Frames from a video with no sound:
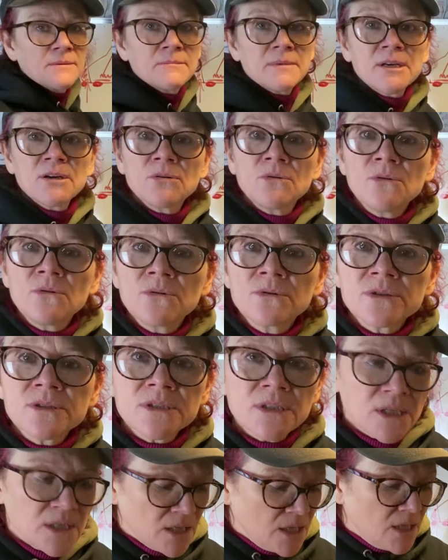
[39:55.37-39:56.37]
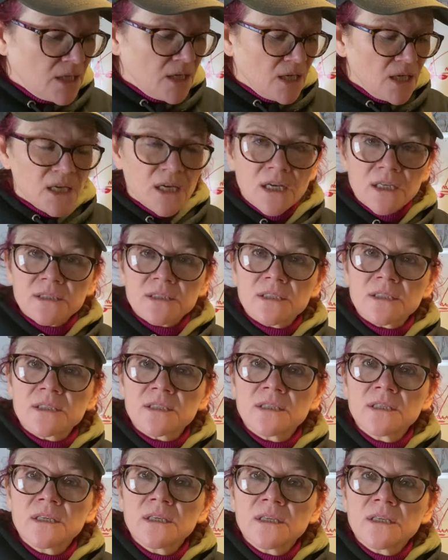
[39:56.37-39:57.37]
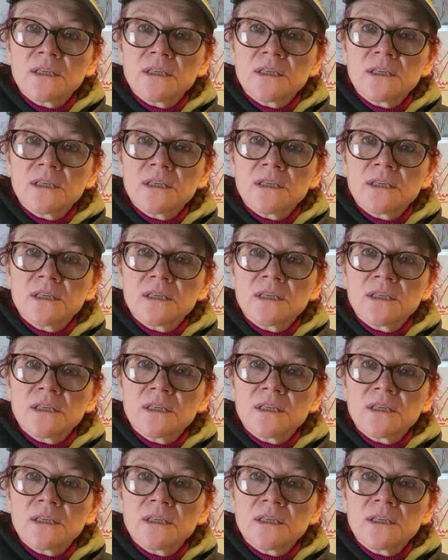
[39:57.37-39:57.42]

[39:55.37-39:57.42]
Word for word: my horse hurts.